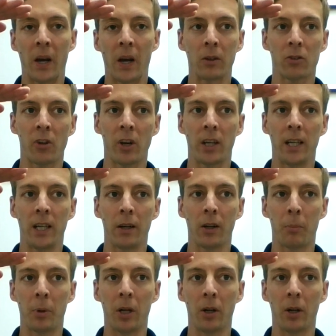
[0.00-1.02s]
Now it's hanging
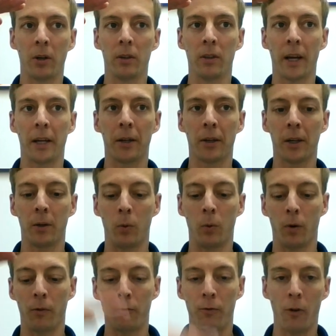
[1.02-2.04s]
out up here. And later
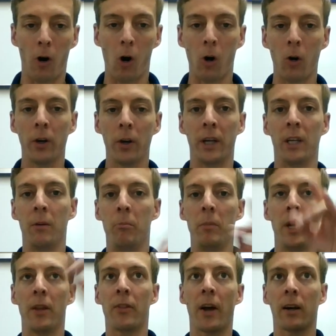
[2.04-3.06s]
it will fall and
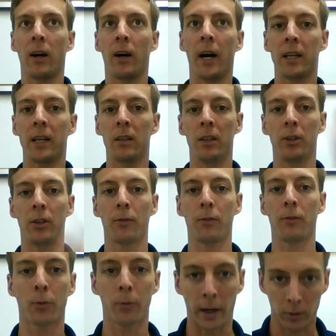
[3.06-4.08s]
emit that light in a
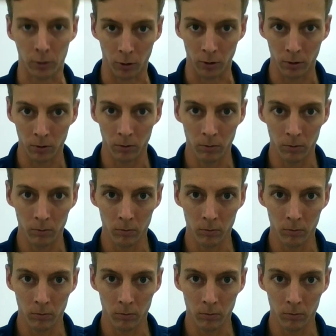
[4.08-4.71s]
different direction.